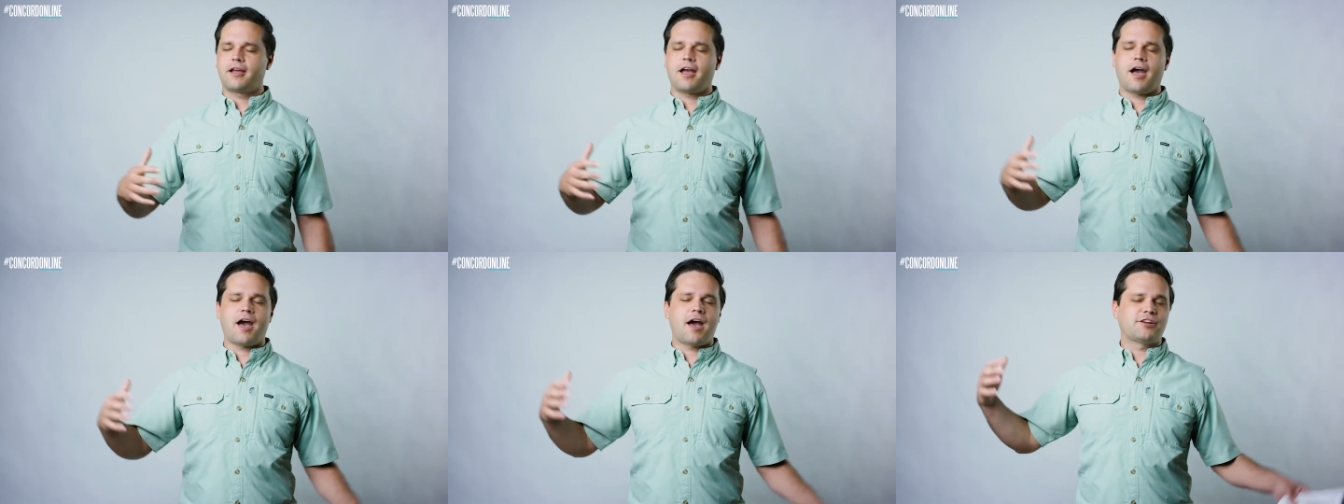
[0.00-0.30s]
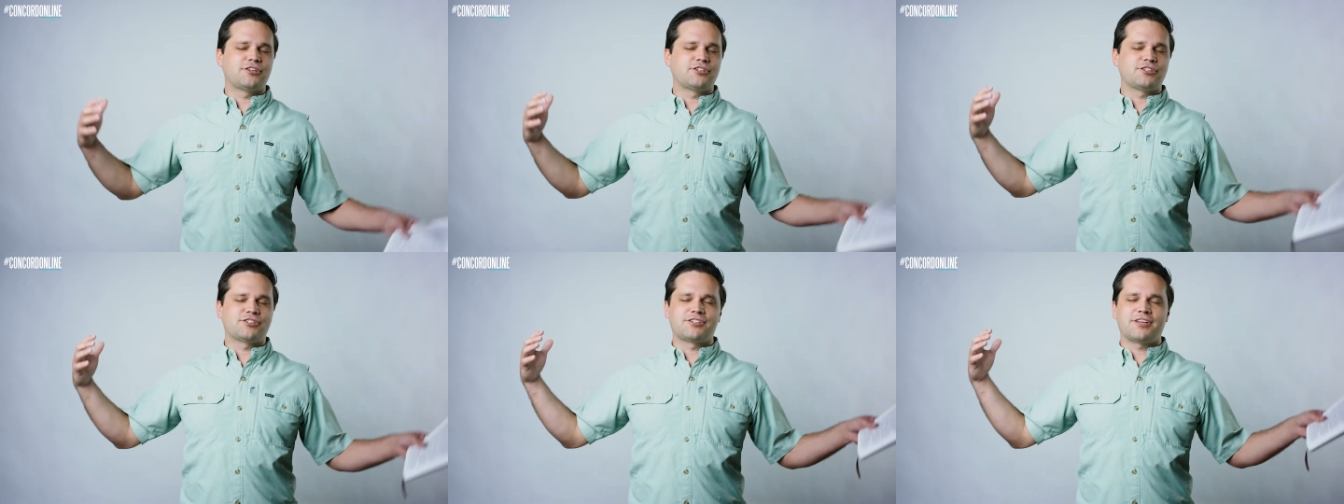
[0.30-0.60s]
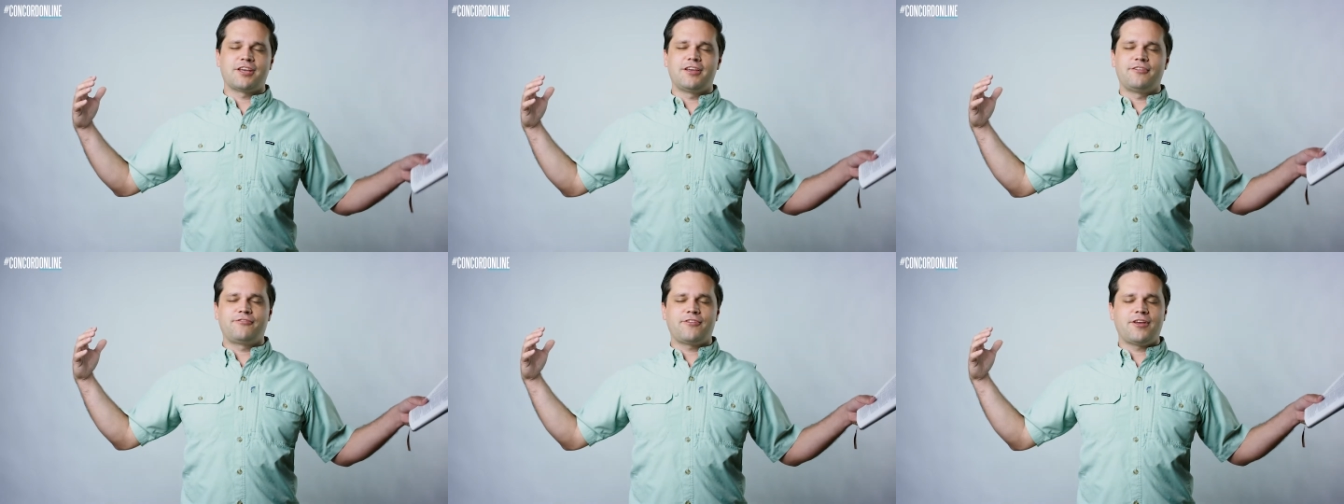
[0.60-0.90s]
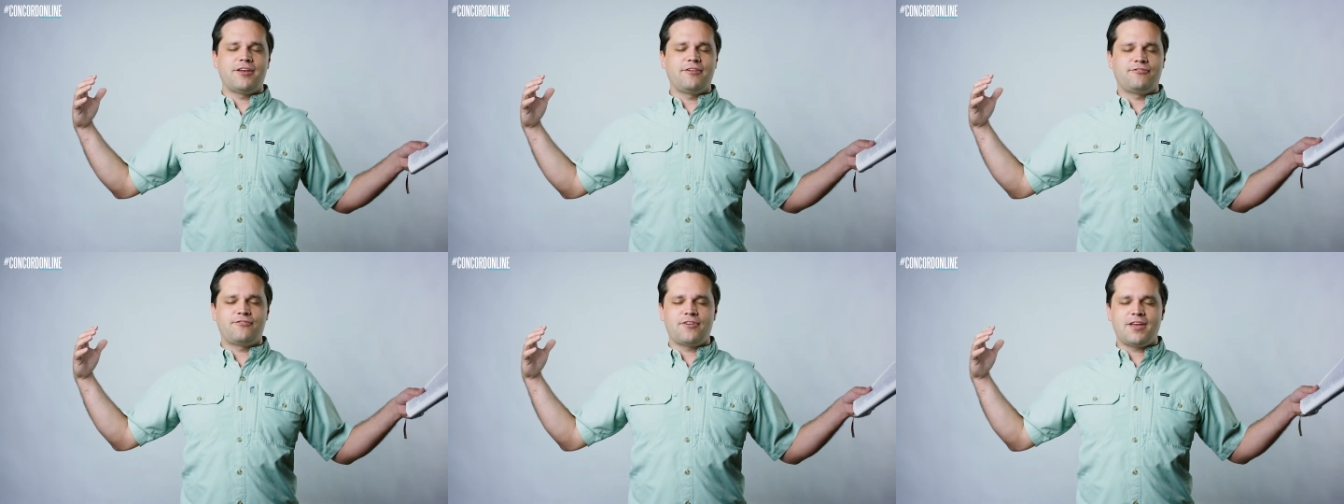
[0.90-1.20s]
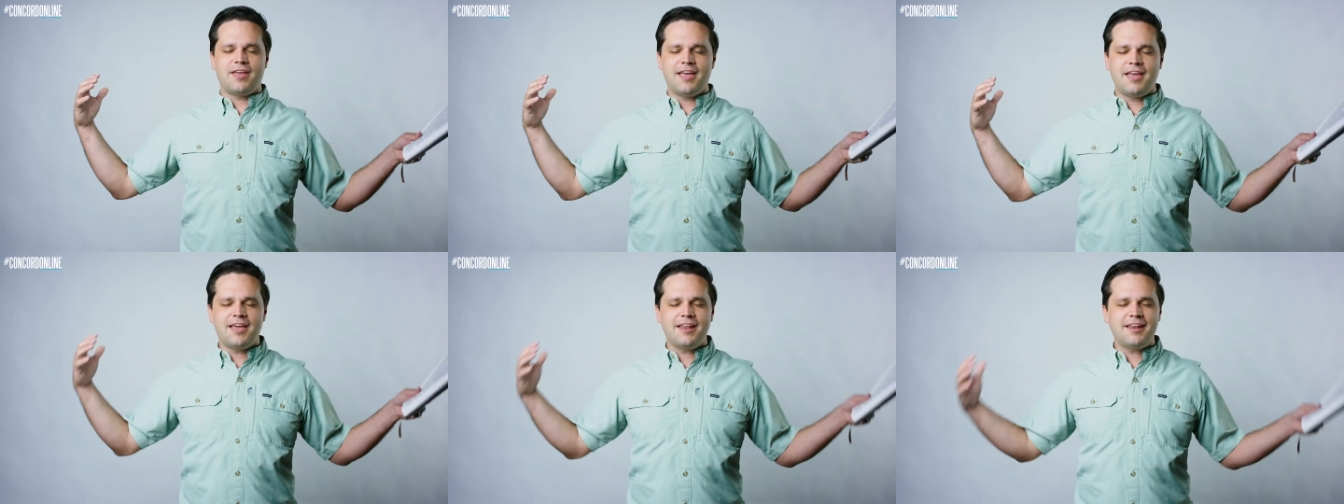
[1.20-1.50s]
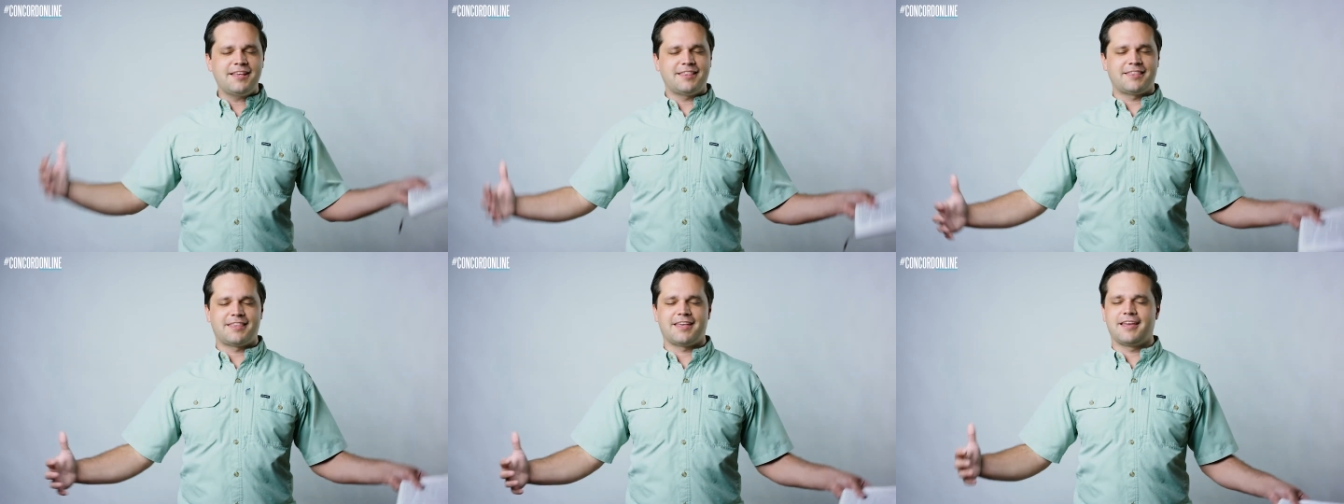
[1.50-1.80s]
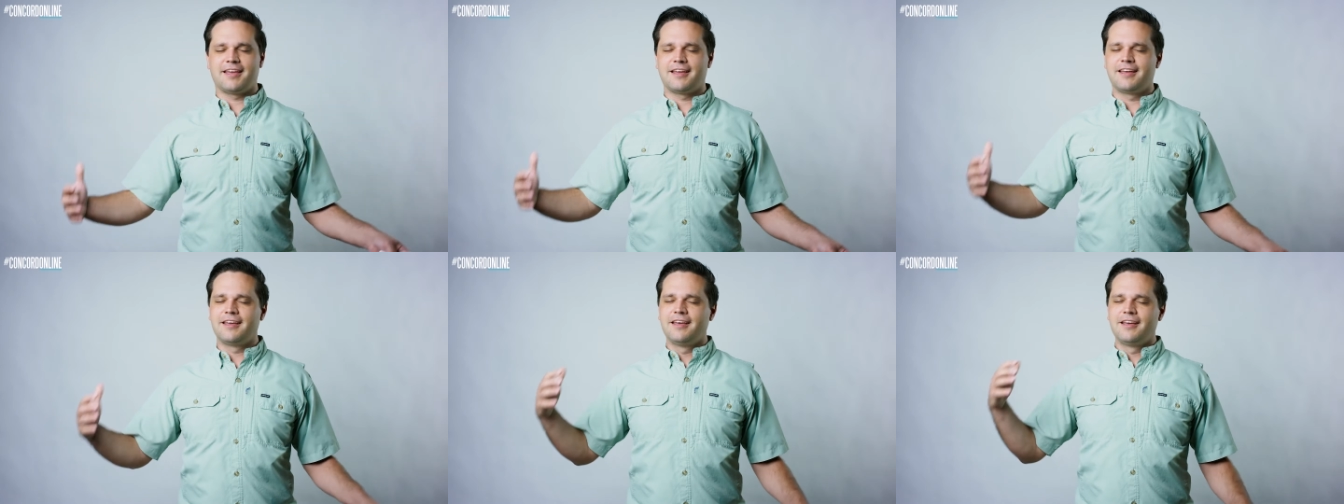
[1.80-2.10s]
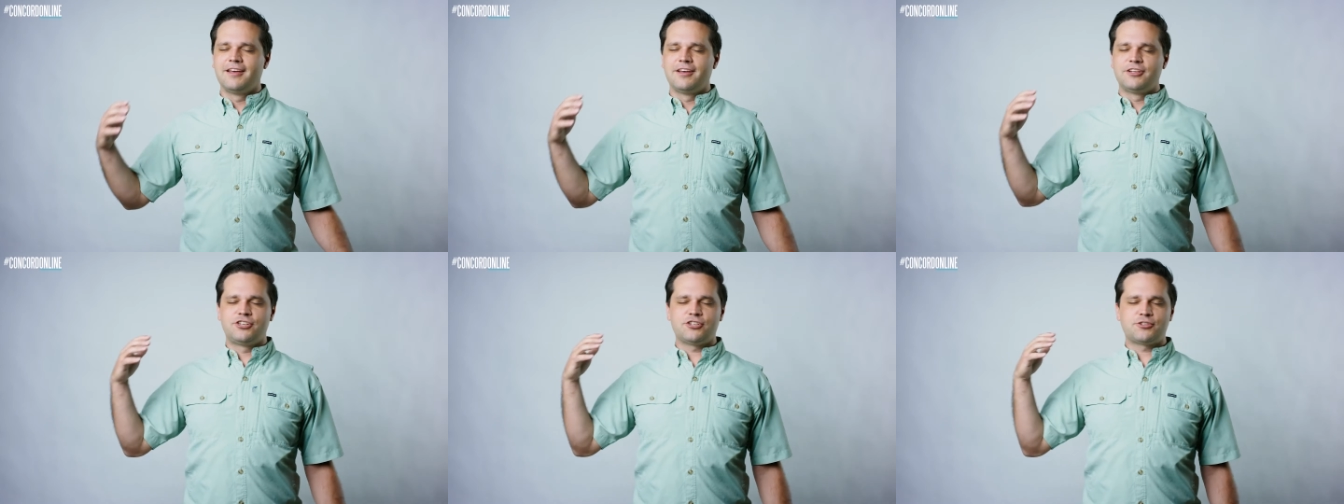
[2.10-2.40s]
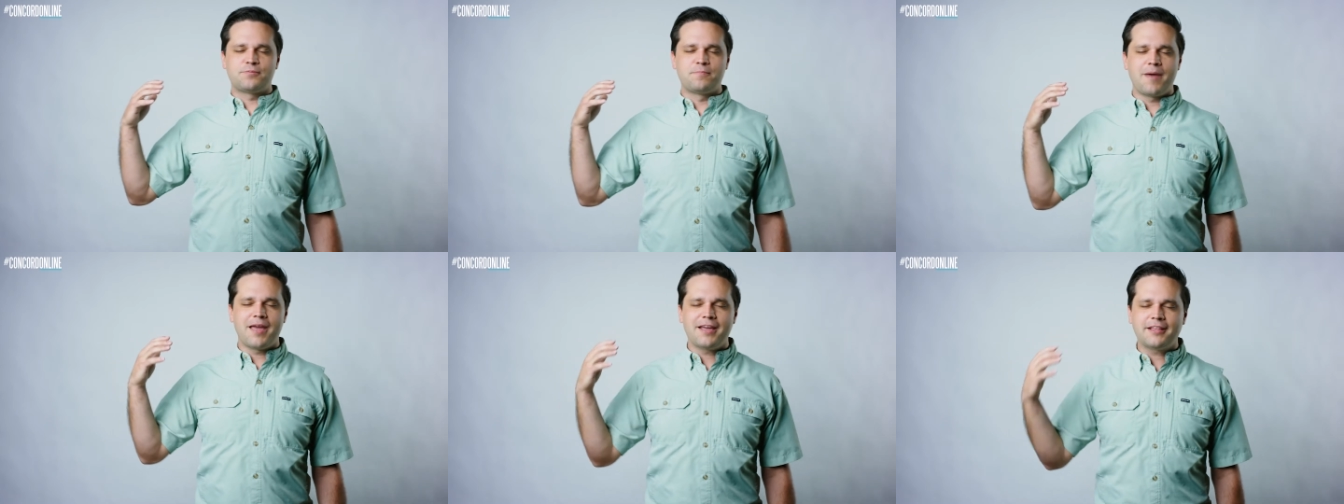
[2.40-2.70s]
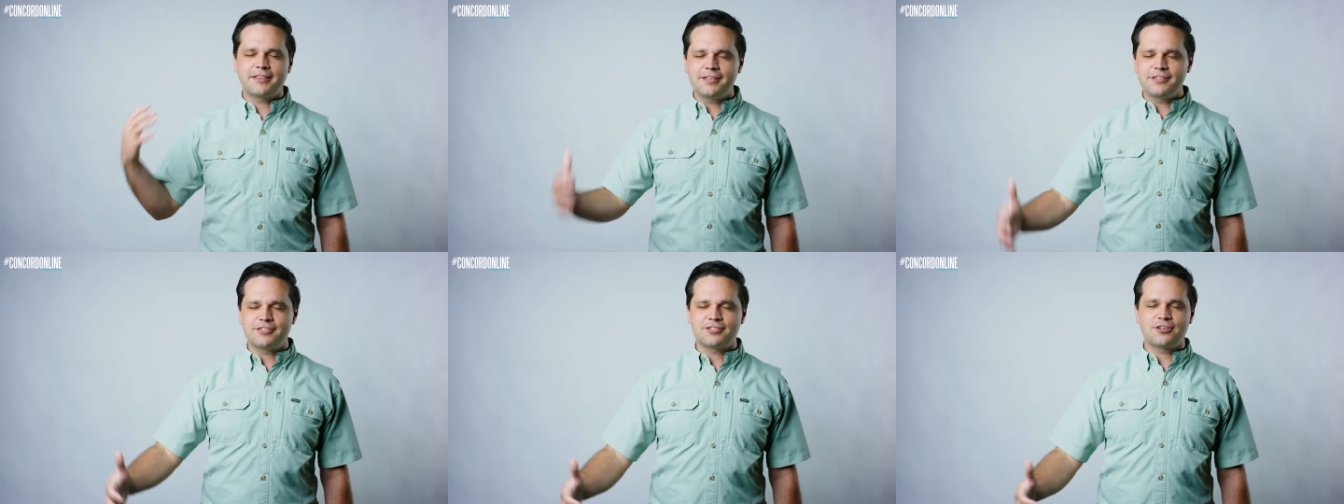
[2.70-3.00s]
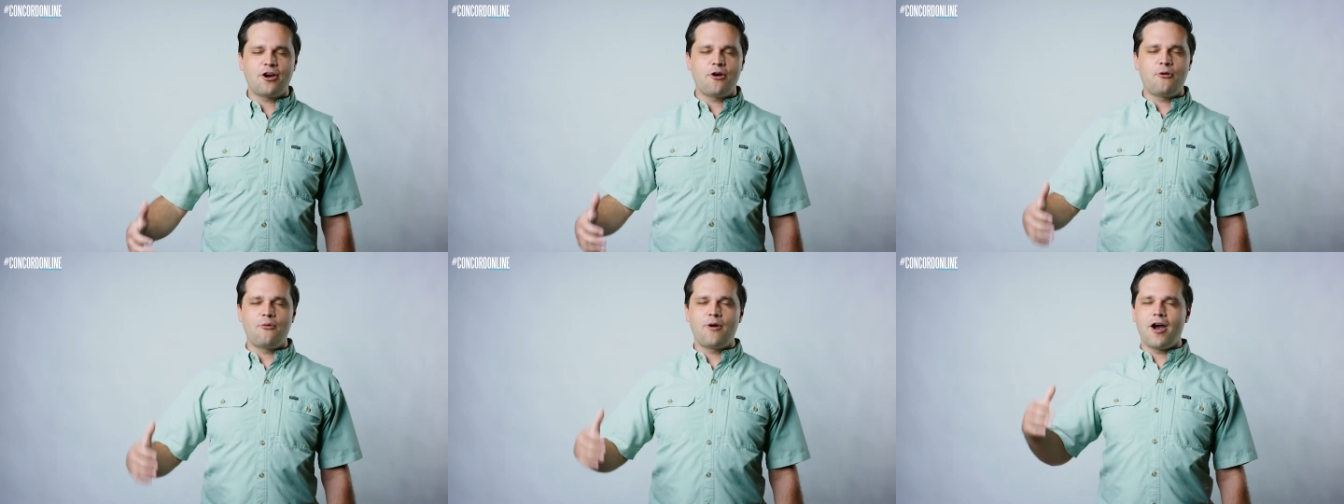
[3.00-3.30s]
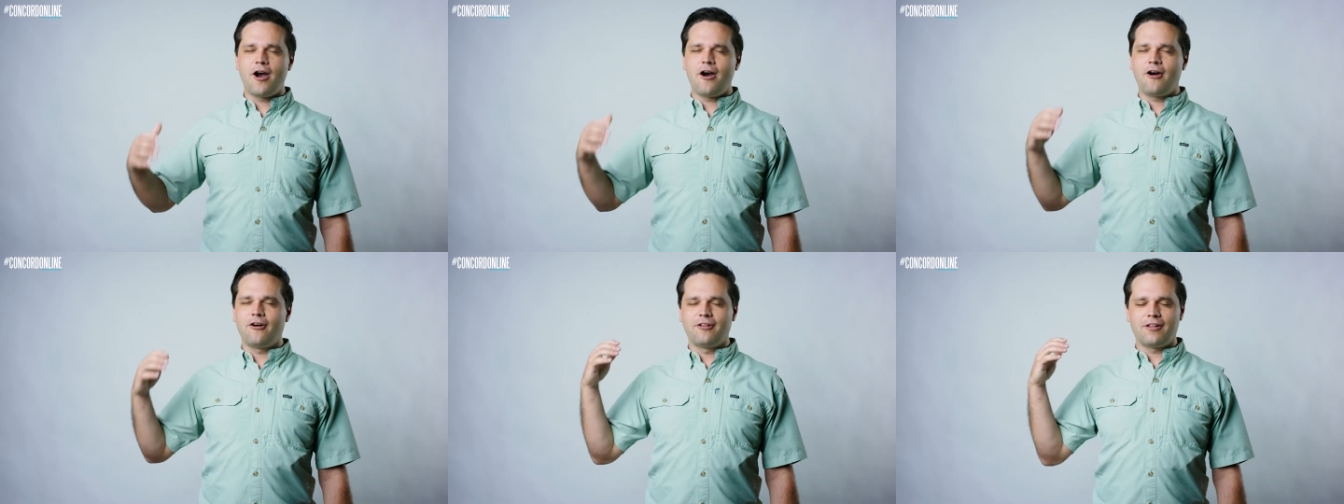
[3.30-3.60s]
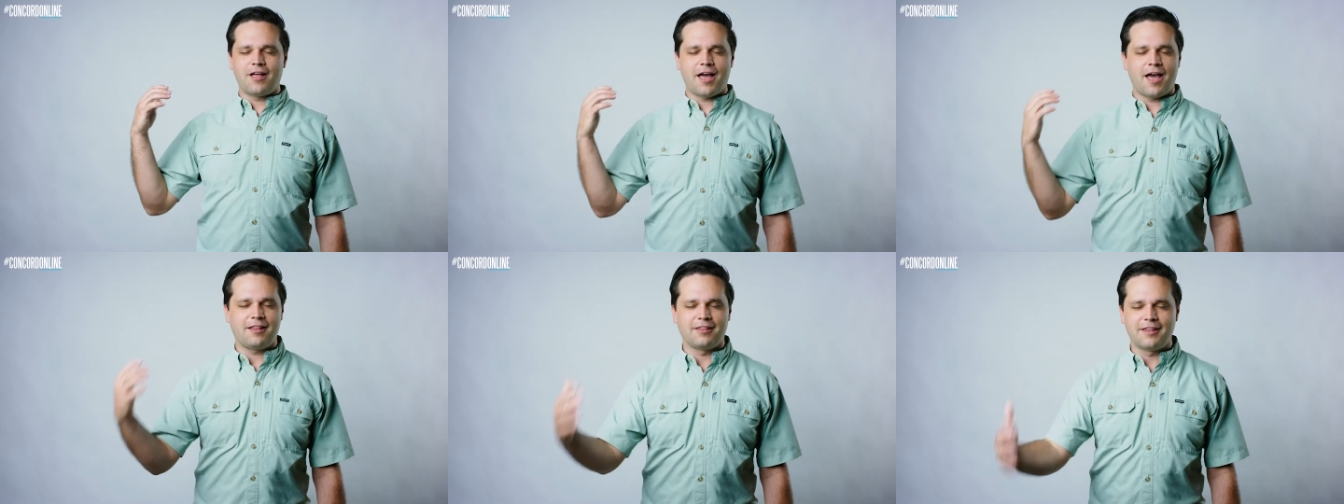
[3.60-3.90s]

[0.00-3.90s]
God, just if if anything, just make this go well.